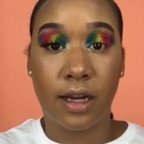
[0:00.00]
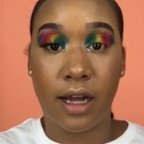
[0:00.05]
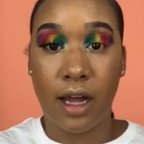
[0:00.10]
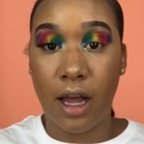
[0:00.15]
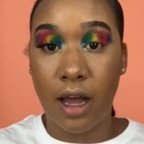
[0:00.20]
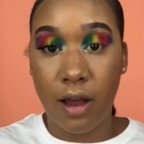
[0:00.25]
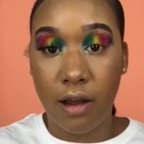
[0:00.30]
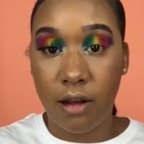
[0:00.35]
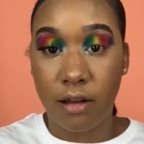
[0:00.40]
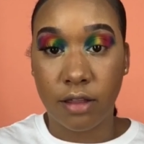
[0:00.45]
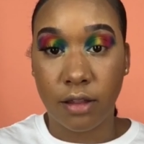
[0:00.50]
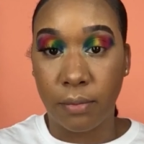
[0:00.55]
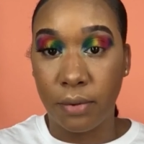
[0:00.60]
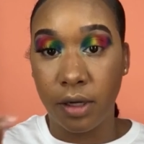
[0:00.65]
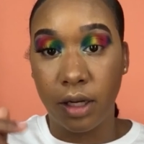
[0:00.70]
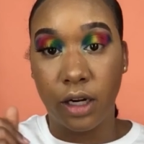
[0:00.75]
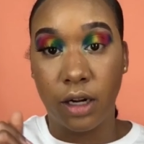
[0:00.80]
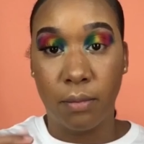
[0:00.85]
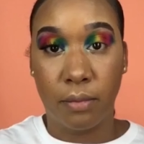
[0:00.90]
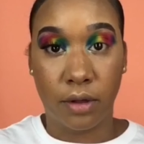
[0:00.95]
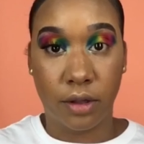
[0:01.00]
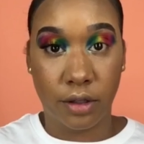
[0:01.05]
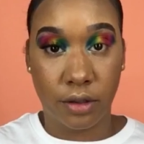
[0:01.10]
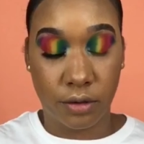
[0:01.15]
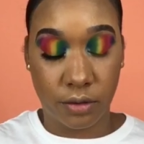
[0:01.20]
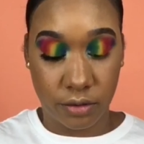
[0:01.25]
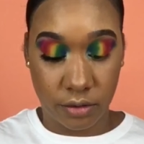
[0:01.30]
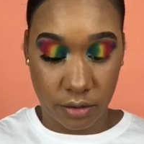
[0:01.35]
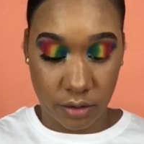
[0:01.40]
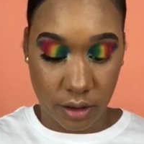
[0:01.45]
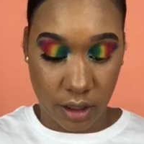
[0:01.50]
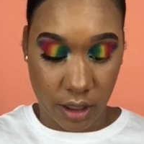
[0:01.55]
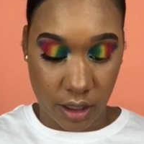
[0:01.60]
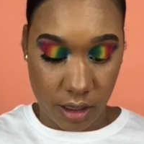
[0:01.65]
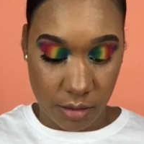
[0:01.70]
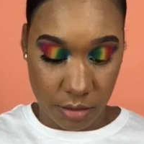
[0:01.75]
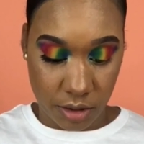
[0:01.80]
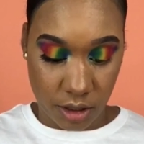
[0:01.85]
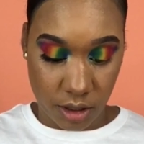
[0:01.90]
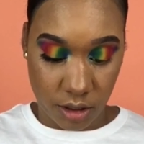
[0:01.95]
I'll have to pin it below. Like,
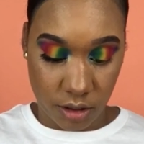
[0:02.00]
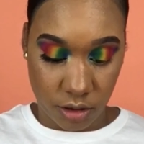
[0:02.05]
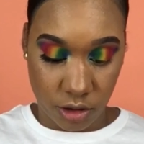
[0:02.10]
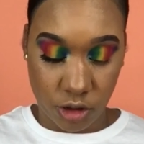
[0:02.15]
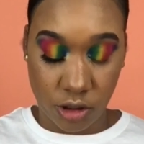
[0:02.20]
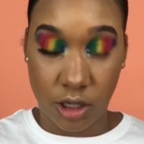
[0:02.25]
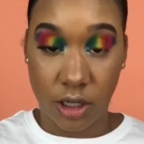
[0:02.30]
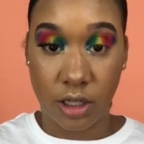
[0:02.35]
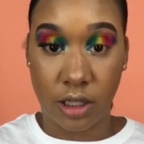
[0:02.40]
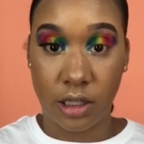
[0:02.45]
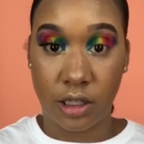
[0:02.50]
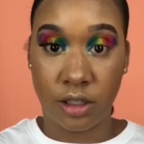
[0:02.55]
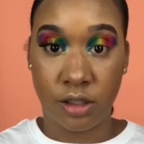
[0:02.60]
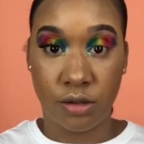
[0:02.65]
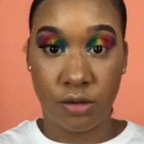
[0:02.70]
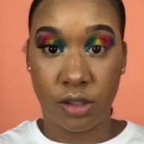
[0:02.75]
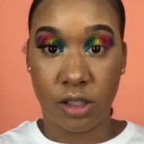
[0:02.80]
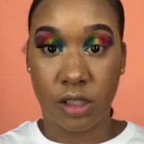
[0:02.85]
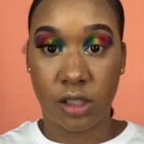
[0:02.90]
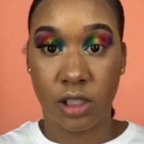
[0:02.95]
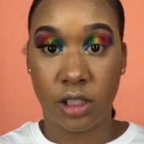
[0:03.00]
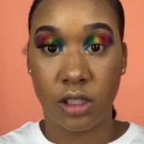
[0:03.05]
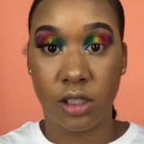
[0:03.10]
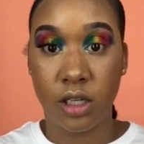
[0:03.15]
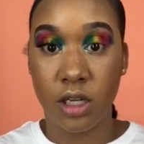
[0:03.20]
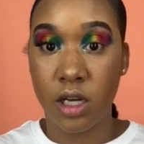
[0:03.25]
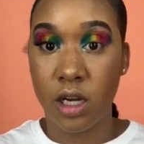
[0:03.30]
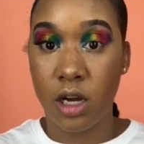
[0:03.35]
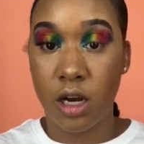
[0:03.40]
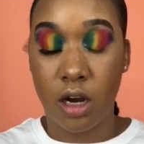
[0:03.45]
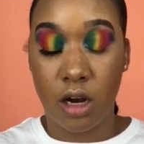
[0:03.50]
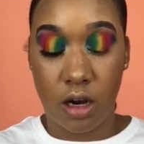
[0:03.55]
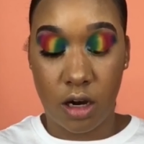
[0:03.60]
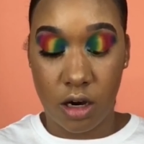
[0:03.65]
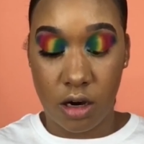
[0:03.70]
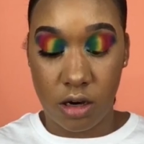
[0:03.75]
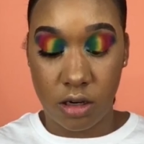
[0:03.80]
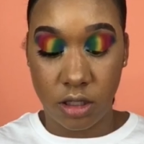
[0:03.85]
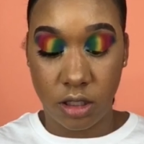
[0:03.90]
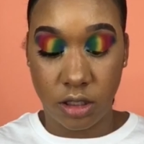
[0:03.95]
I'm still trying to get used to all
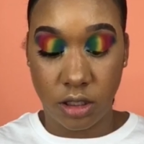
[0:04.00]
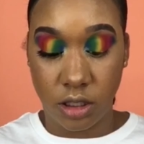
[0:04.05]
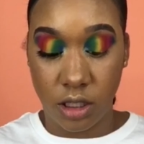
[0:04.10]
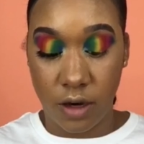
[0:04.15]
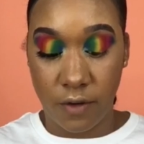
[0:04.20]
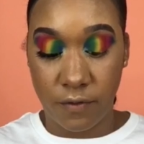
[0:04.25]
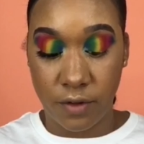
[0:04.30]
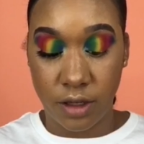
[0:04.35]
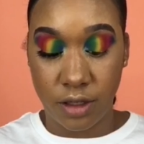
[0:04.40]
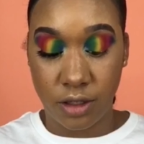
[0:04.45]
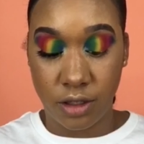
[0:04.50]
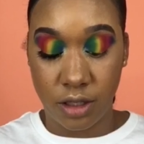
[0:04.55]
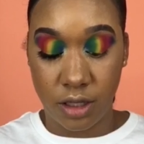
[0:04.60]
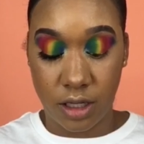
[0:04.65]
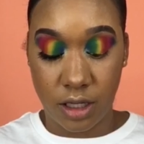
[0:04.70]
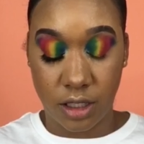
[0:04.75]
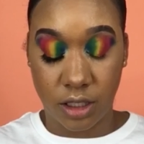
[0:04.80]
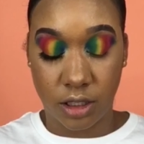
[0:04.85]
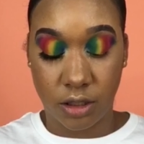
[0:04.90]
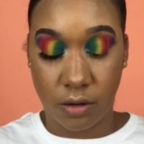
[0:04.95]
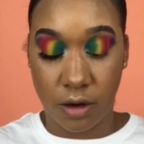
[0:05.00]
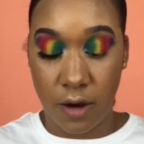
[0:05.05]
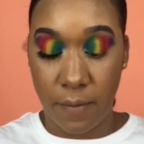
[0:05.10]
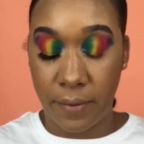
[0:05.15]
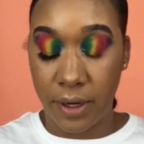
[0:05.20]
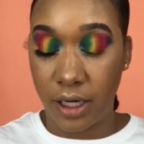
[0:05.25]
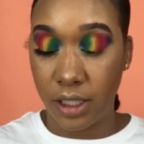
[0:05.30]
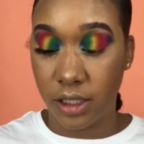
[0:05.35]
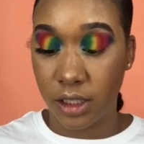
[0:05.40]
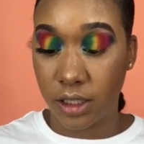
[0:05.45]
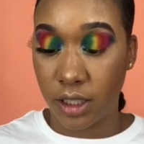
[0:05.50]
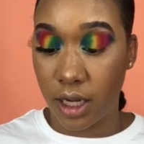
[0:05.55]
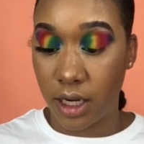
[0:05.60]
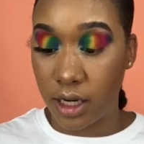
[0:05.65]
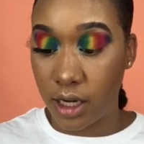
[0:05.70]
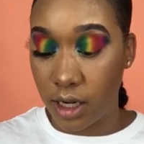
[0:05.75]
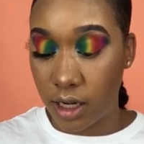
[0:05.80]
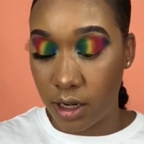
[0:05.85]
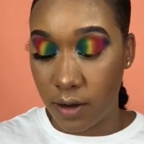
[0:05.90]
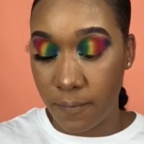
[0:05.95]
these different Instagram pages I
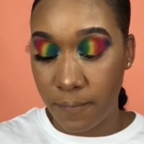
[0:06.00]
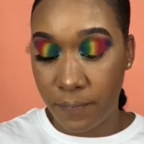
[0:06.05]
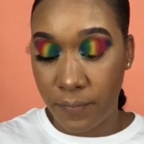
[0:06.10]
got.